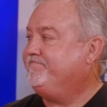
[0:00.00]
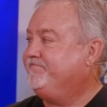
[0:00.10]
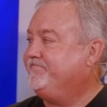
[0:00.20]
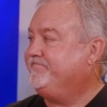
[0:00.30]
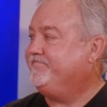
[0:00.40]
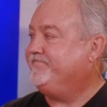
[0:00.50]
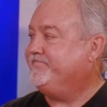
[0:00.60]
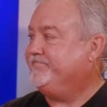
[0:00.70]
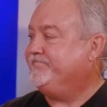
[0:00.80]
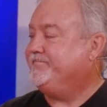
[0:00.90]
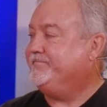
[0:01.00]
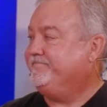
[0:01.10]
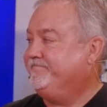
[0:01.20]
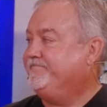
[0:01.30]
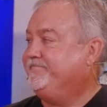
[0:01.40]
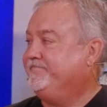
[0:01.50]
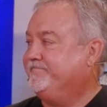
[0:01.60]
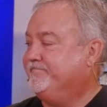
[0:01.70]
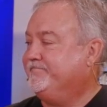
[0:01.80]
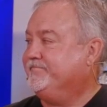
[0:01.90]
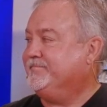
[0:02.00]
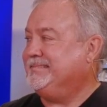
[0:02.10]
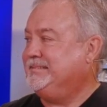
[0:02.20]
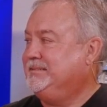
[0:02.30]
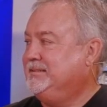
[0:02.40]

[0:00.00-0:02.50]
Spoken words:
(silent)